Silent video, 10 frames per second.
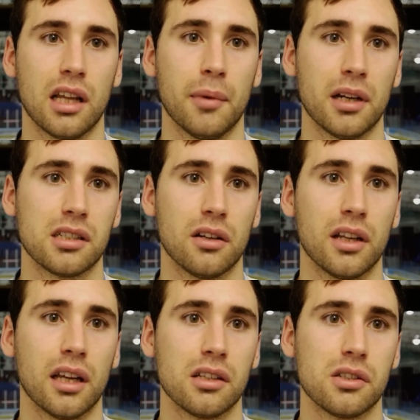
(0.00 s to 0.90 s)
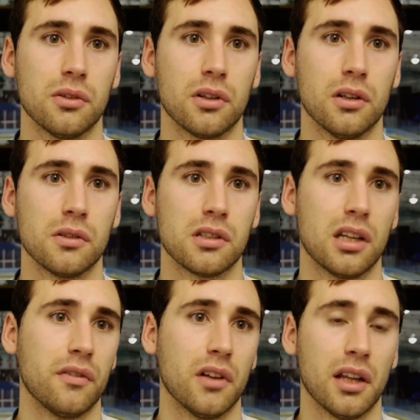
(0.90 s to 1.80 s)
They managed to only get the 2 goals,
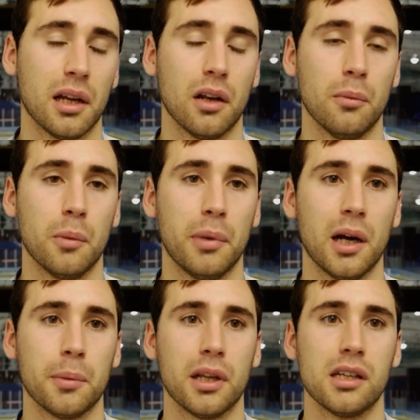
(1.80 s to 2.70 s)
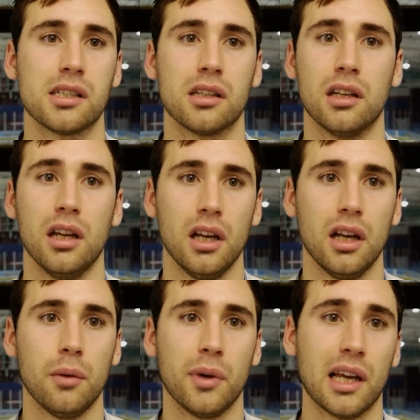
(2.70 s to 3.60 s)
even though they had a lot more power plays, and
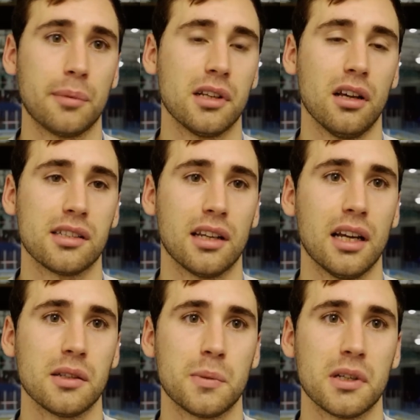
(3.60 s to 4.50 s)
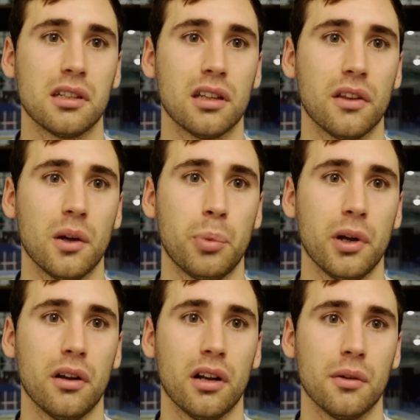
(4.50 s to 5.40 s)
we capitalised on ours, especially in the third
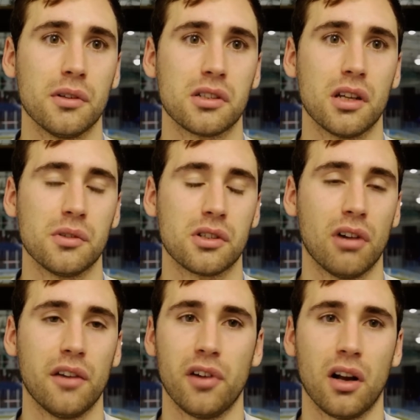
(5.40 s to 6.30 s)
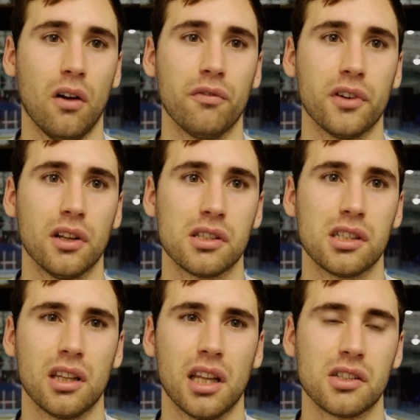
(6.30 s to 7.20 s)
period. And it was great for our confidence.
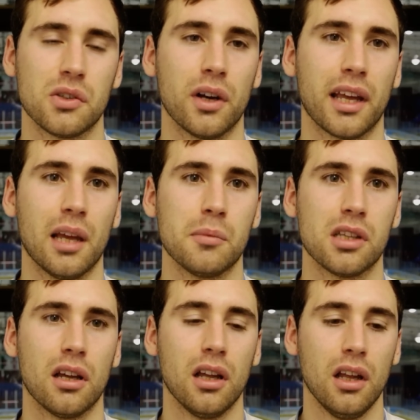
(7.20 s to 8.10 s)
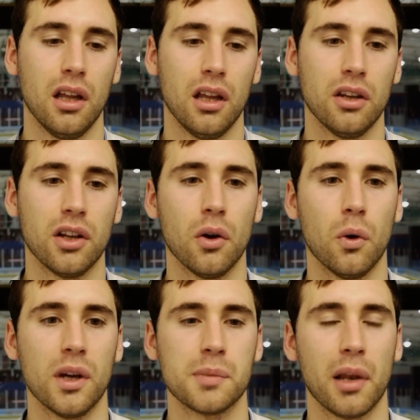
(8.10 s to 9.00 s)
They're the sort of games that you don't
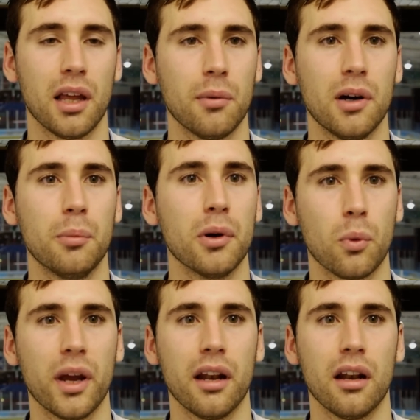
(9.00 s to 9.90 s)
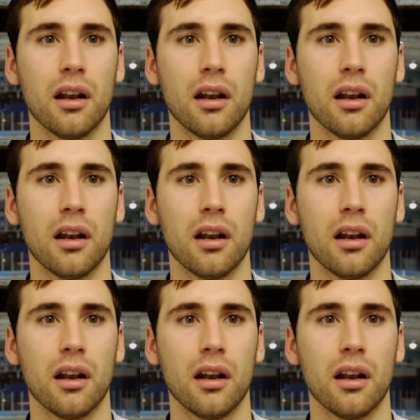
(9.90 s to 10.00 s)
always play well but win.